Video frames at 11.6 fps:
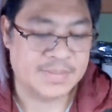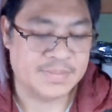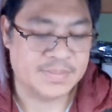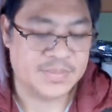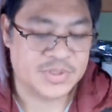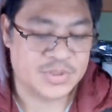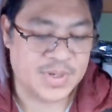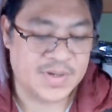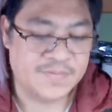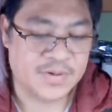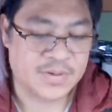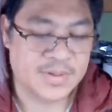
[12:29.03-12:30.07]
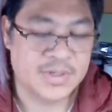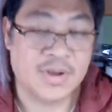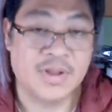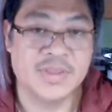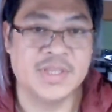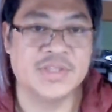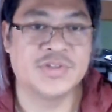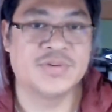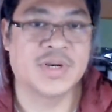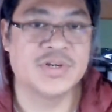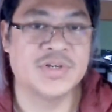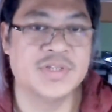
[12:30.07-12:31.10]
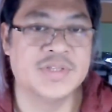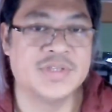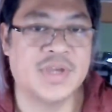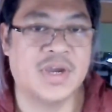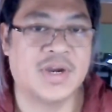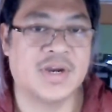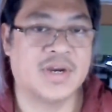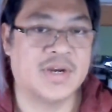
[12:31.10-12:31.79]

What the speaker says: straightforward. All the instructions are